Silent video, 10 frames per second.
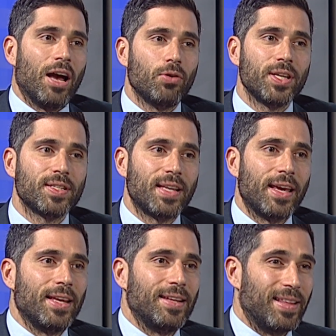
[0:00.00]
I wouldn't
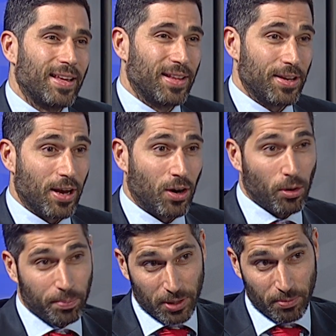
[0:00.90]
say that they are
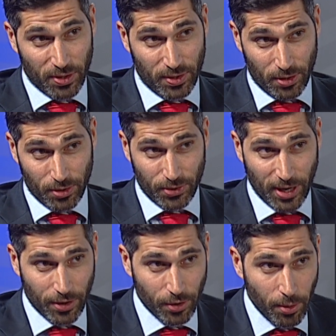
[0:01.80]
optimistic
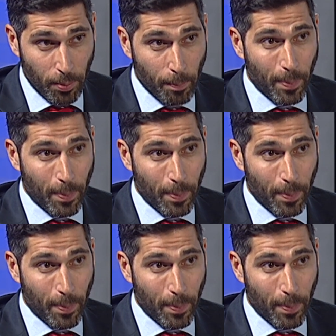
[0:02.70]
altogether,